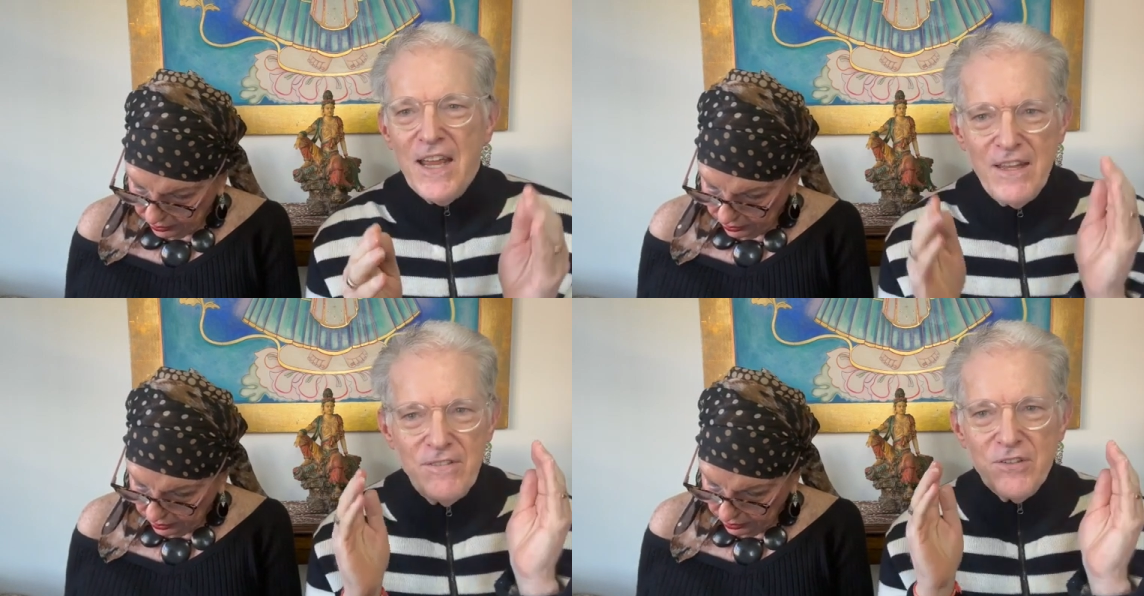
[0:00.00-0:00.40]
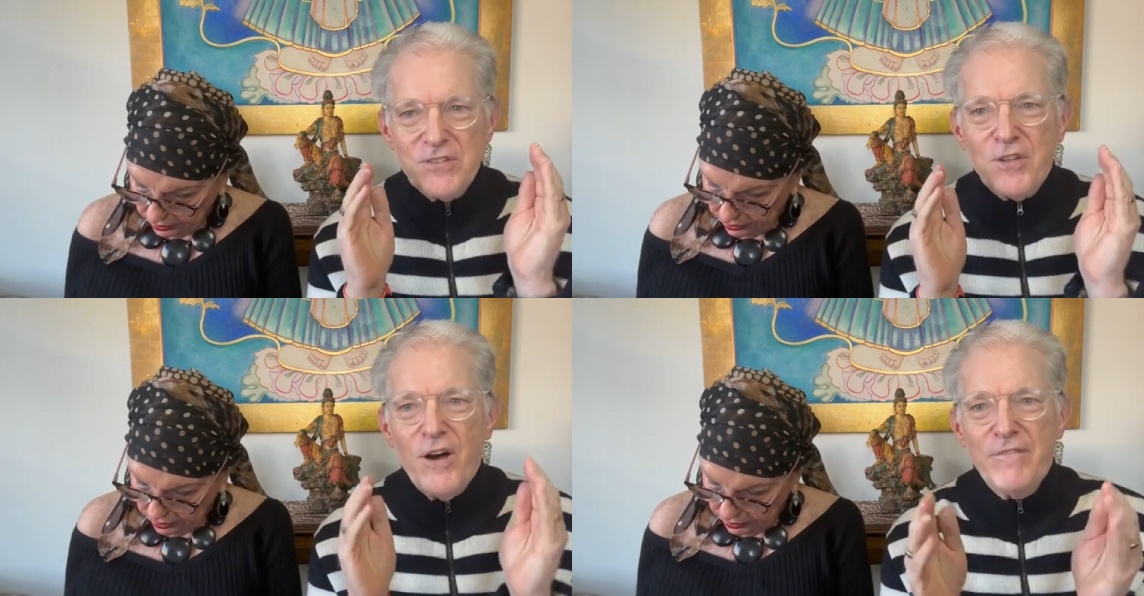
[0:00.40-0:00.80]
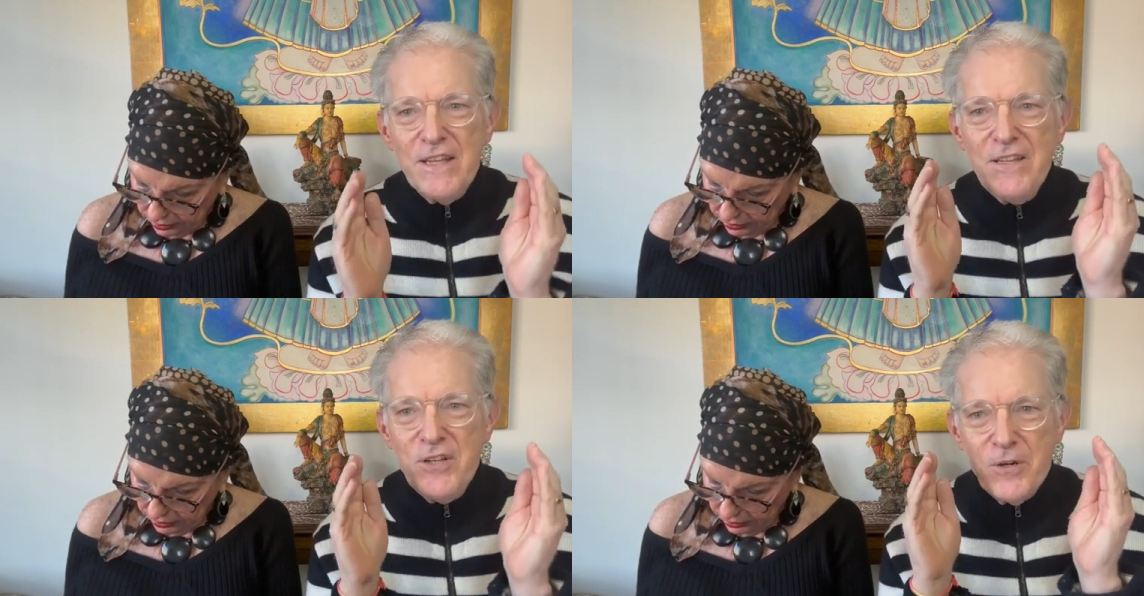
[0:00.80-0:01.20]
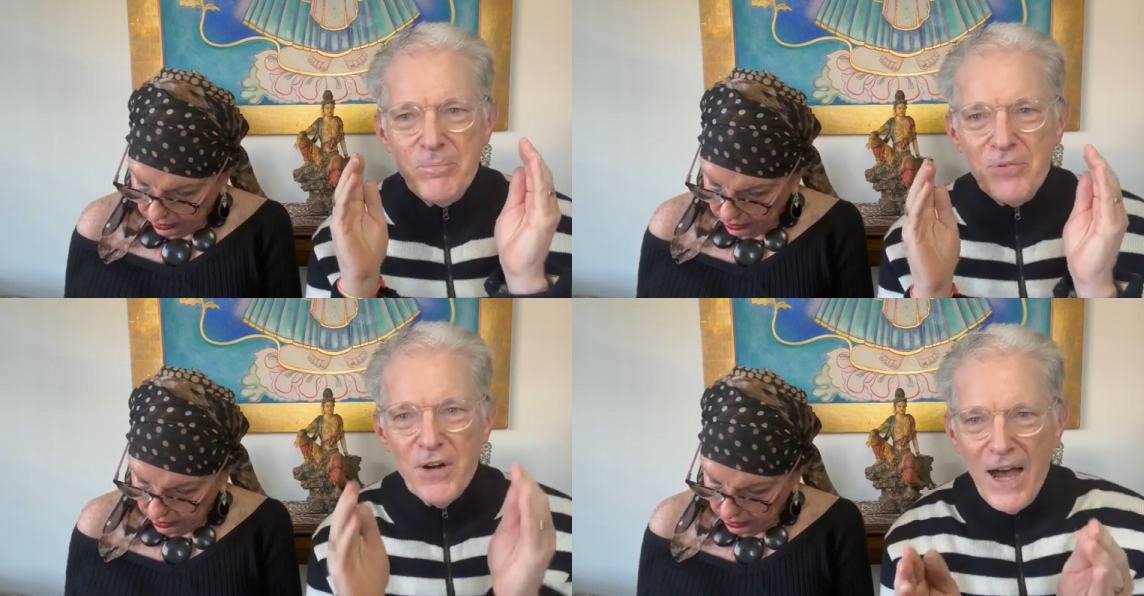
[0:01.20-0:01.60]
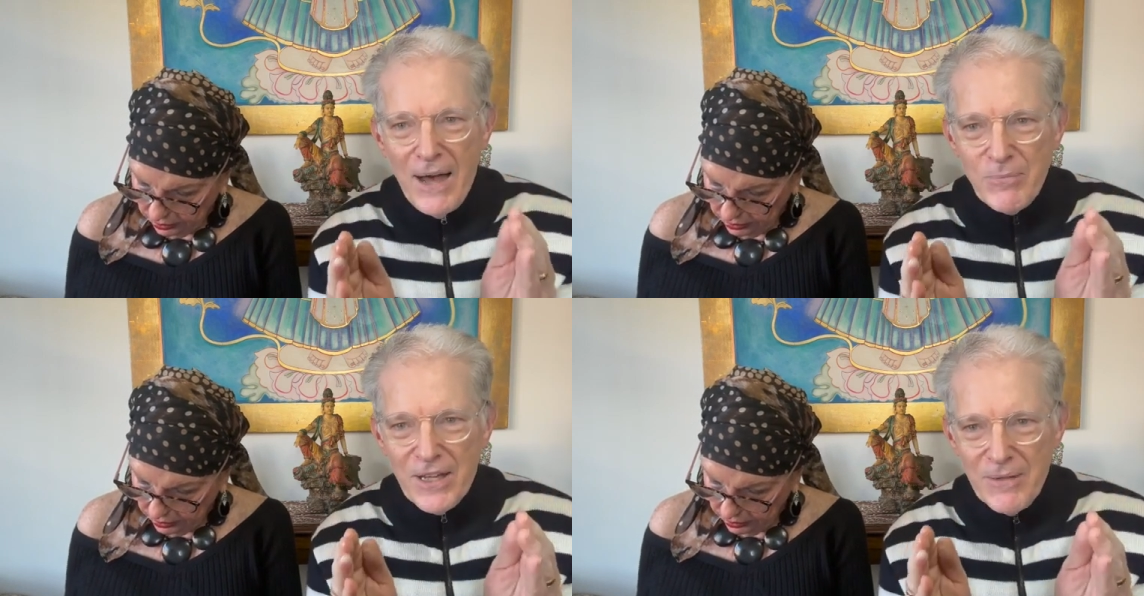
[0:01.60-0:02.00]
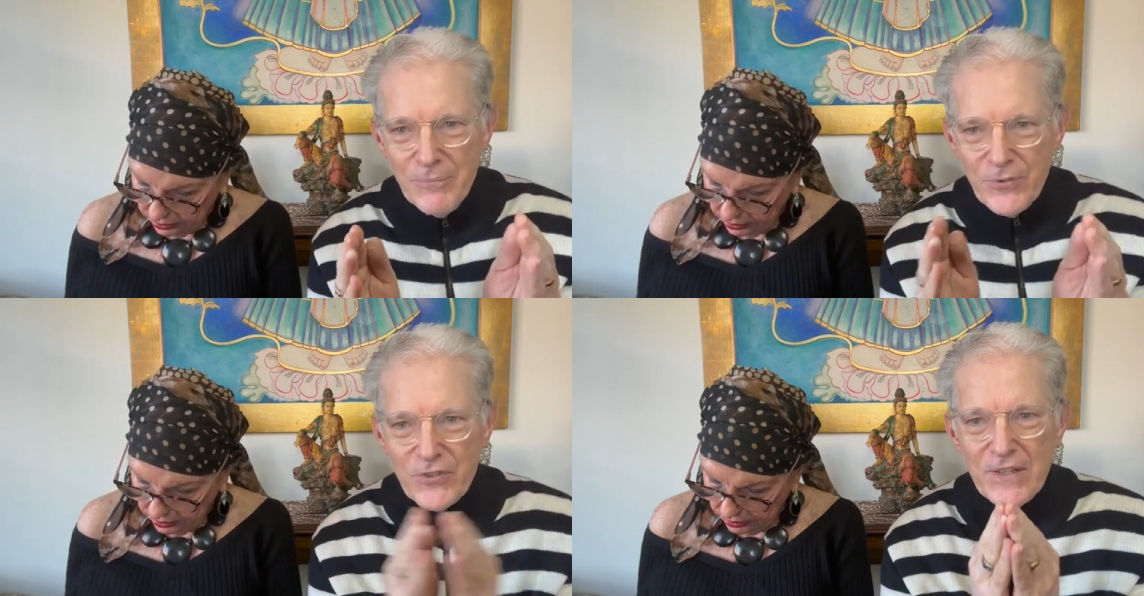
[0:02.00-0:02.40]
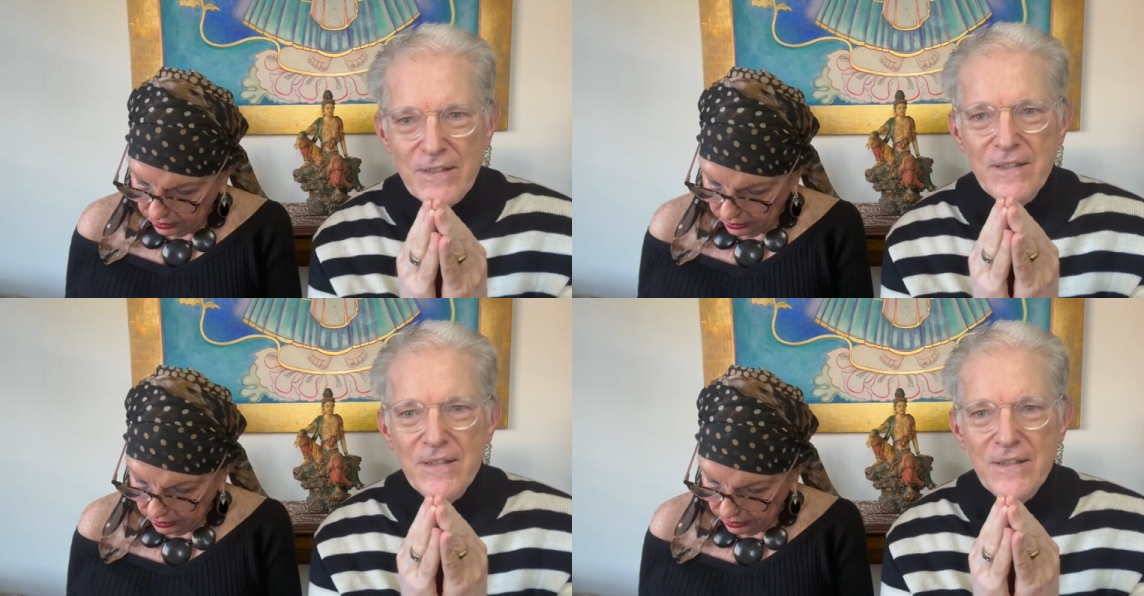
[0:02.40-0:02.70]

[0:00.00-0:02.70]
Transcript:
Speaker 1: and they're solving your problems.